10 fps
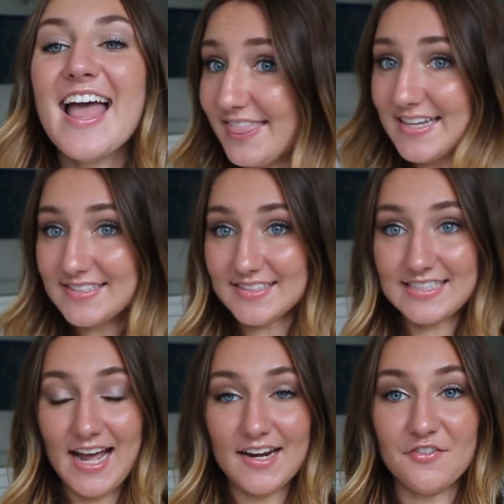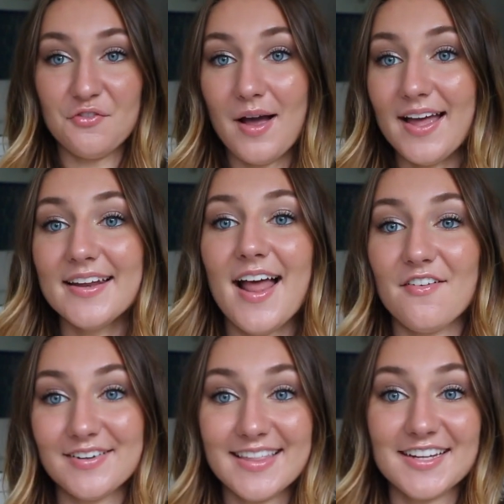This is kind of when
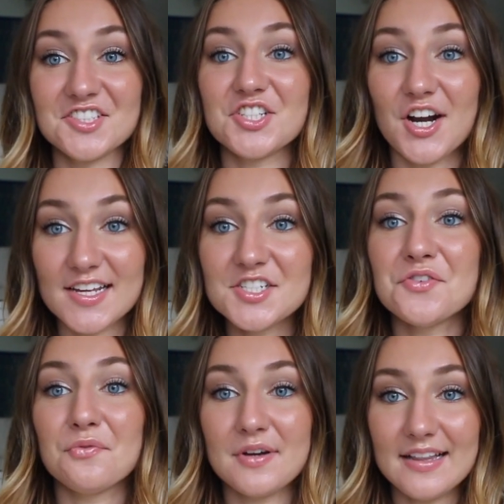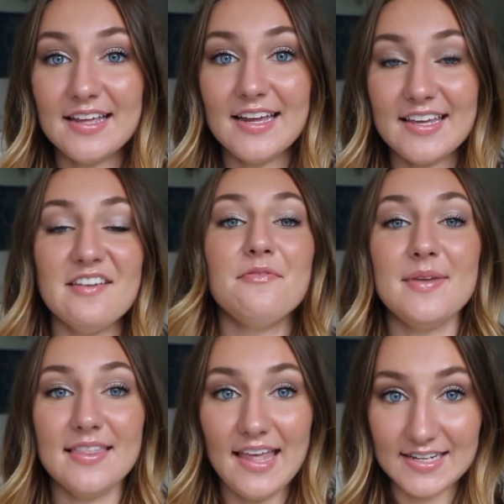everything started to really give
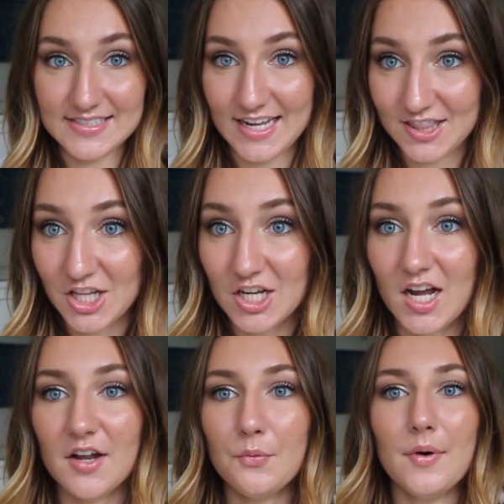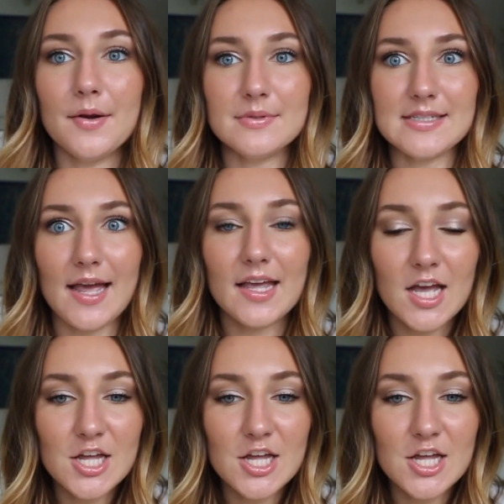me the inside look on what it was like.